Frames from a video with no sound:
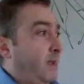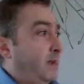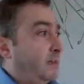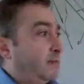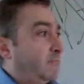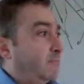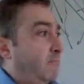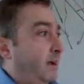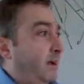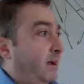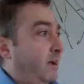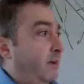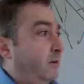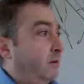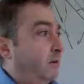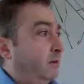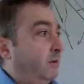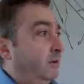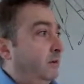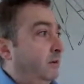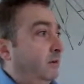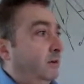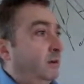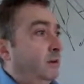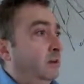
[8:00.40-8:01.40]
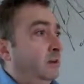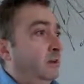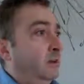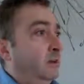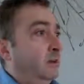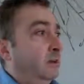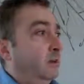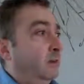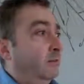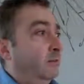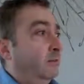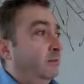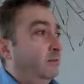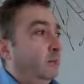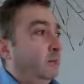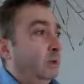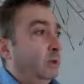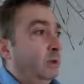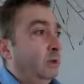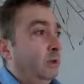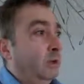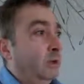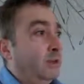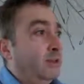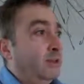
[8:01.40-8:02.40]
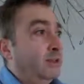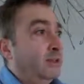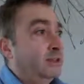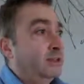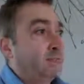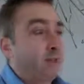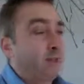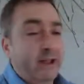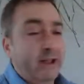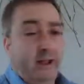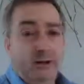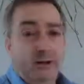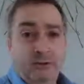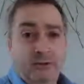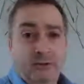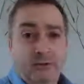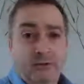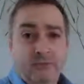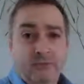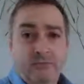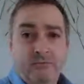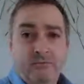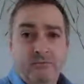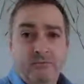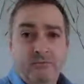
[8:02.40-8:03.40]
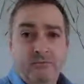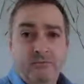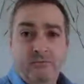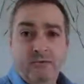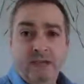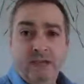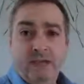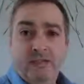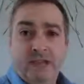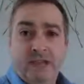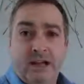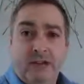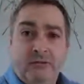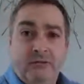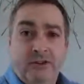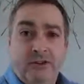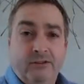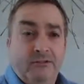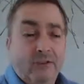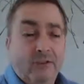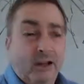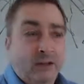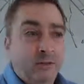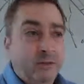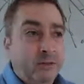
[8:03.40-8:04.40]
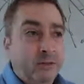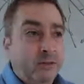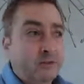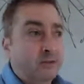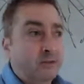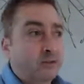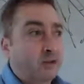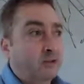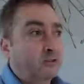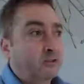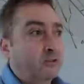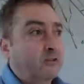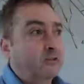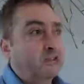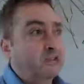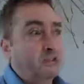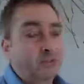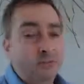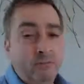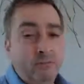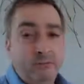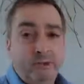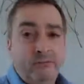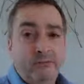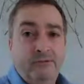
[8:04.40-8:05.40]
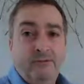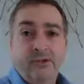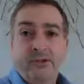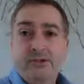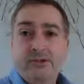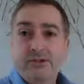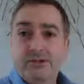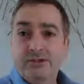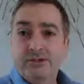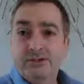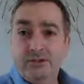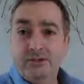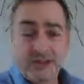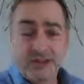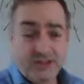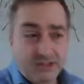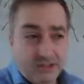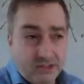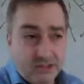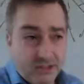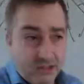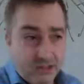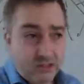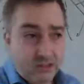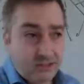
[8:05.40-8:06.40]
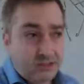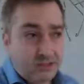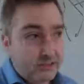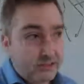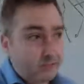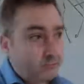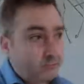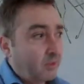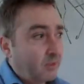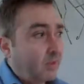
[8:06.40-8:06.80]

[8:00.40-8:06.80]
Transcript: based my own learnings, my own self development on some of her strategies.